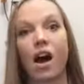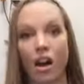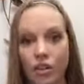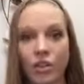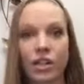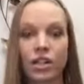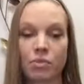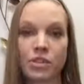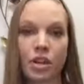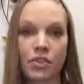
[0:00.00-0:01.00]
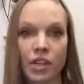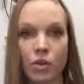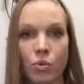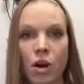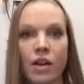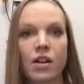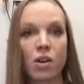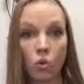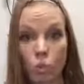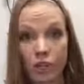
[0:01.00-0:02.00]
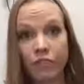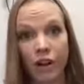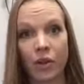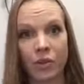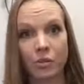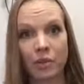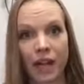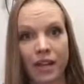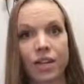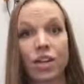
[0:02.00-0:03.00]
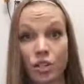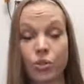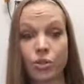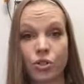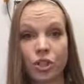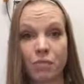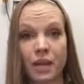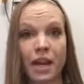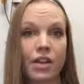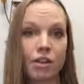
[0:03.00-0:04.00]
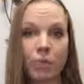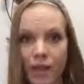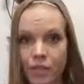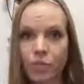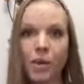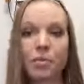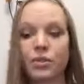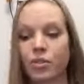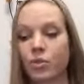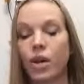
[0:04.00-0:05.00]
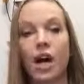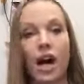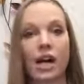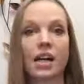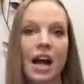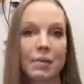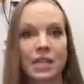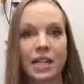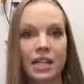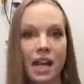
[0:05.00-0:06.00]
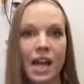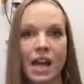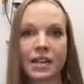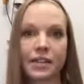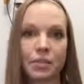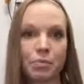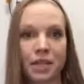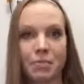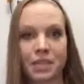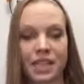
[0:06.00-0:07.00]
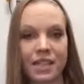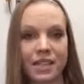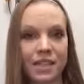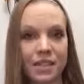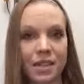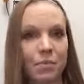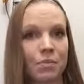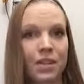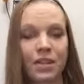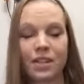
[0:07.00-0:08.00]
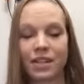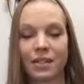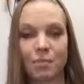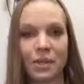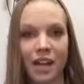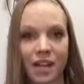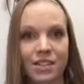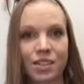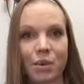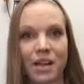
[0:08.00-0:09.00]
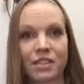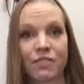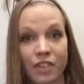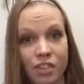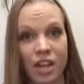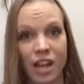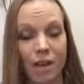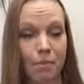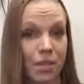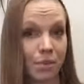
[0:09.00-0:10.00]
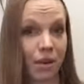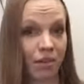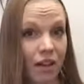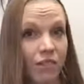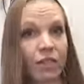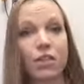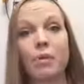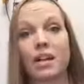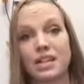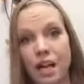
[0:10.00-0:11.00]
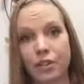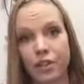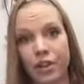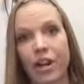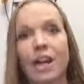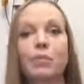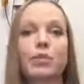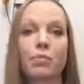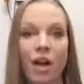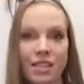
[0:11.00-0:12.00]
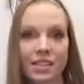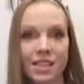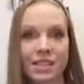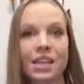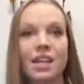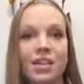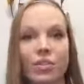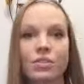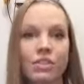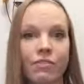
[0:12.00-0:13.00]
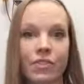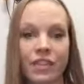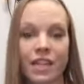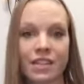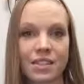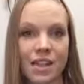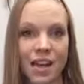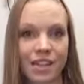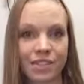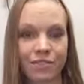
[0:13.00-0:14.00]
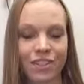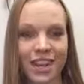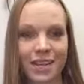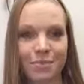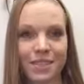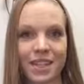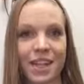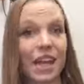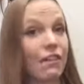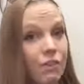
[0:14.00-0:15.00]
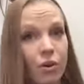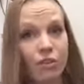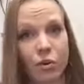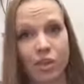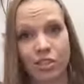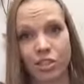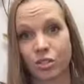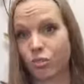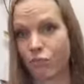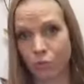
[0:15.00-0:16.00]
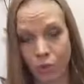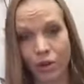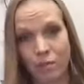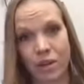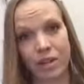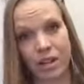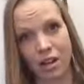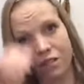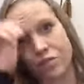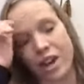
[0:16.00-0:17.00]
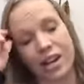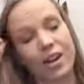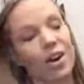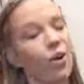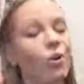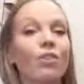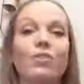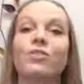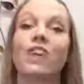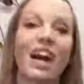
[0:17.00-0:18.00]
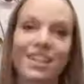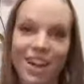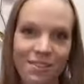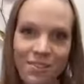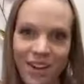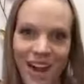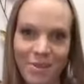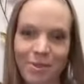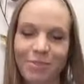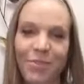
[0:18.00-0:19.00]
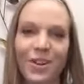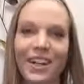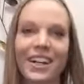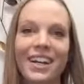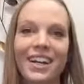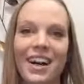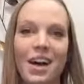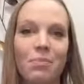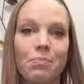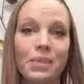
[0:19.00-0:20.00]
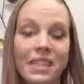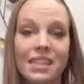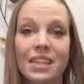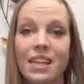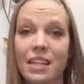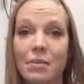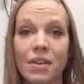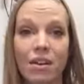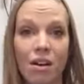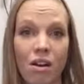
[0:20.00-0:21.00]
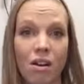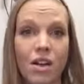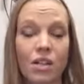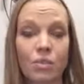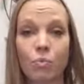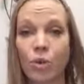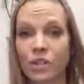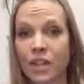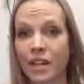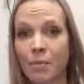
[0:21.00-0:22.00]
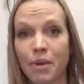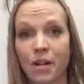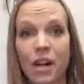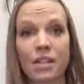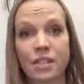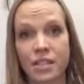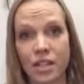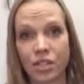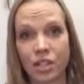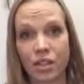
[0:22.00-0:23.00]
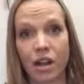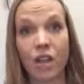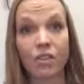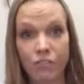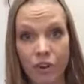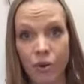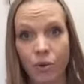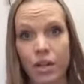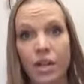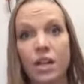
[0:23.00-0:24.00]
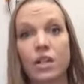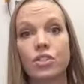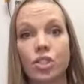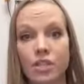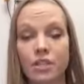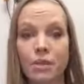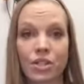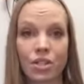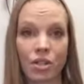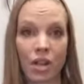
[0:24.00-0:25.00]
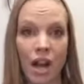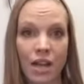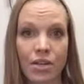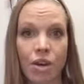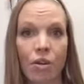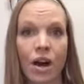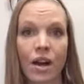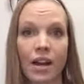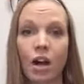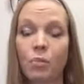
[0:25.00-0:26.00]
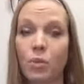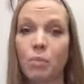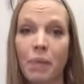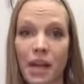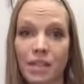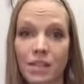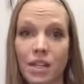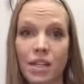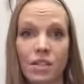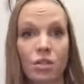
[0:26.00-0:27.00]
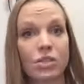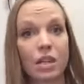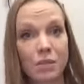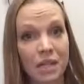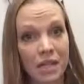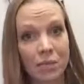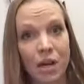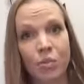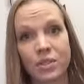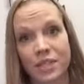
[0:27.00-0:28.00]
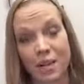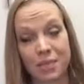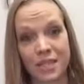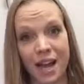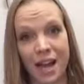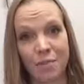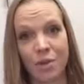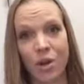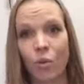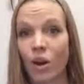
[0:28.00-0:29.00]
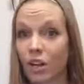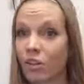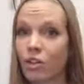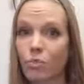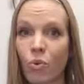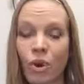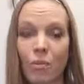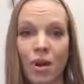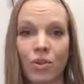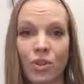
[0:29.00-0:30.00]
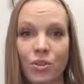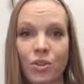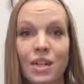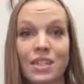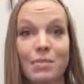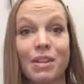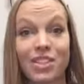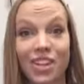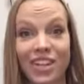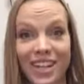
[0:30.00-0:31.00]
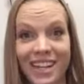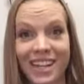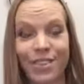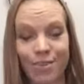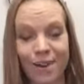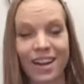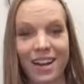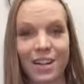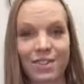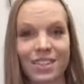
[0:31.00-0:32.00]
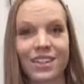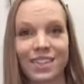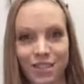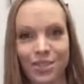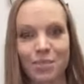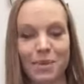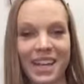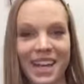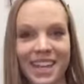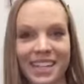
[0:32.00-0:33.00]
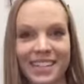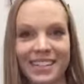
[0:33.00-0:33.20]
are you getting the result that you want with following the plan? You should be, and your body should be able to accommodate any little blips in the system because your body's functioning at a much better level, your body's healthier and able to process those different things at different times. If you have questions or if you're worried about getting off track or if you've gotten off track before, um, please give me a call. We're setting up a consultation on the phone just to make sure I know how to help you best so send me an email, we'll set up a time where I can learn more about you to make sure you're getting the right kind of result that you should be getting.